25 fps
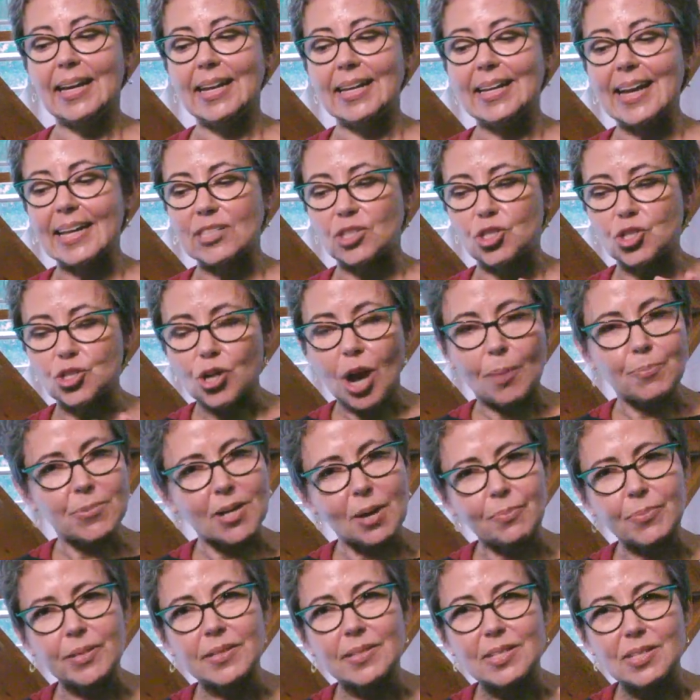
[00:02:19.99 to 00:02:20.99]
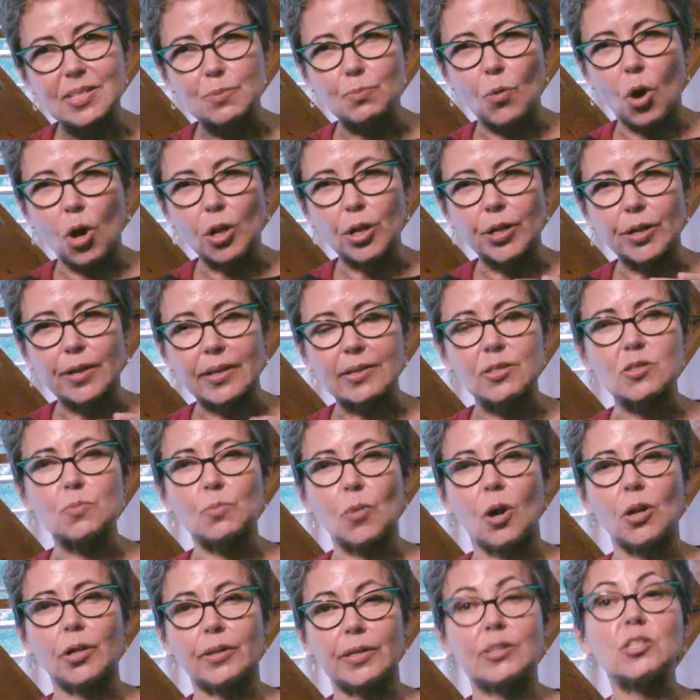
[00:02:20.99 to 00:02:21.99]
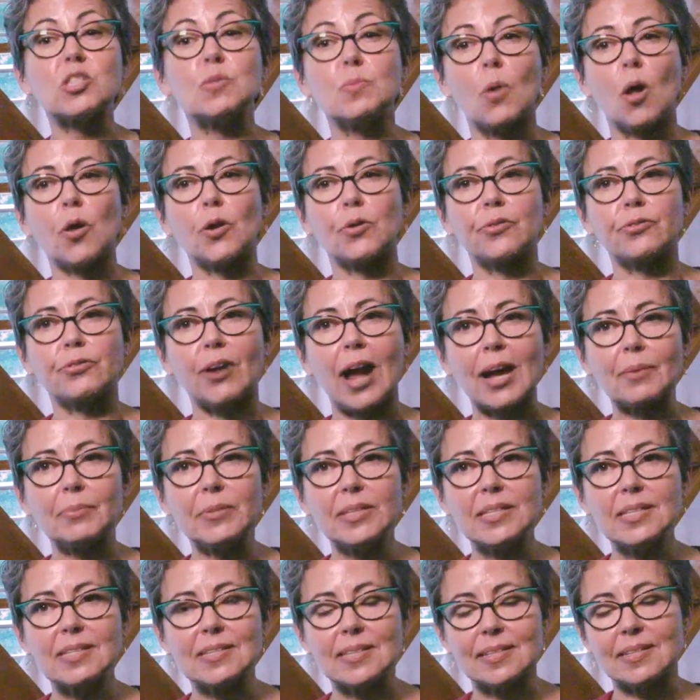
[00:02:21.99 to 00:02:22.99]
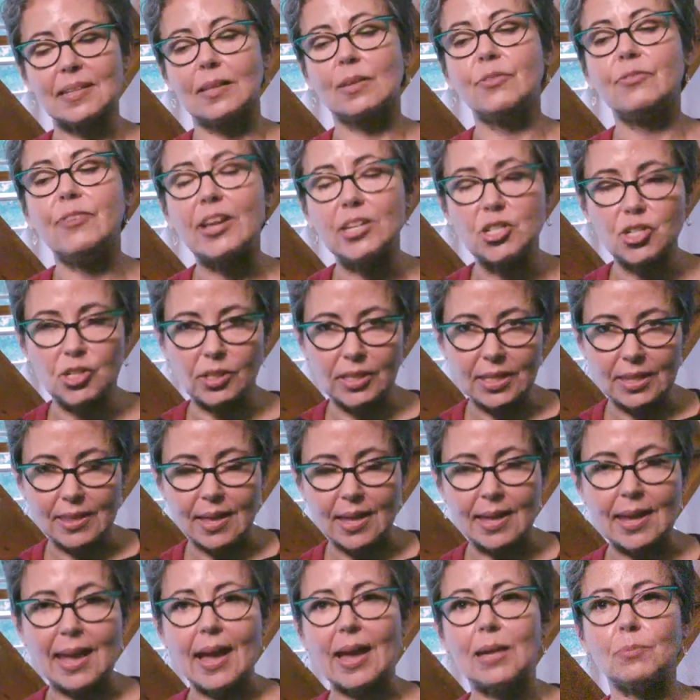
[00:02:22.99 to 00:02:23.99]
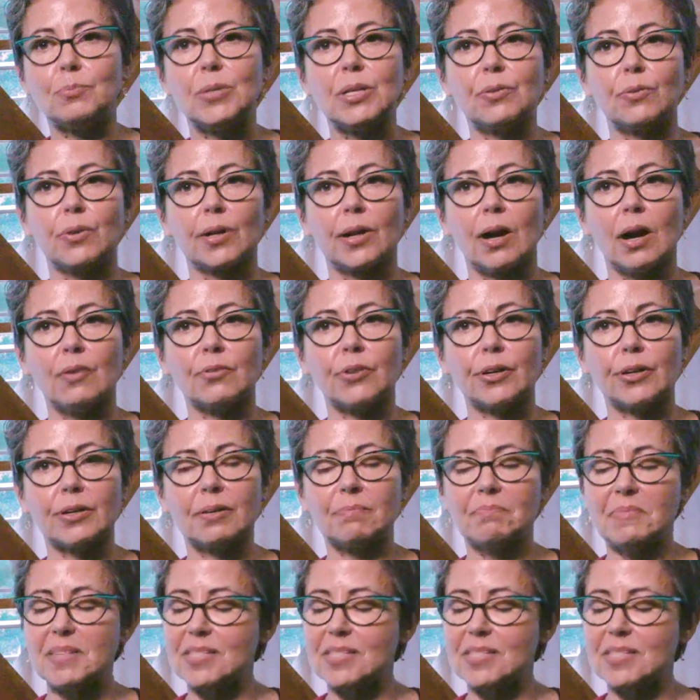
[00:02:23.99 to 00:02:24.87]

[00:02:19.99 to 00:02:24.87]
It gets chopped up into smaller and smaller and smaller fragments until eventually they can't be recovered.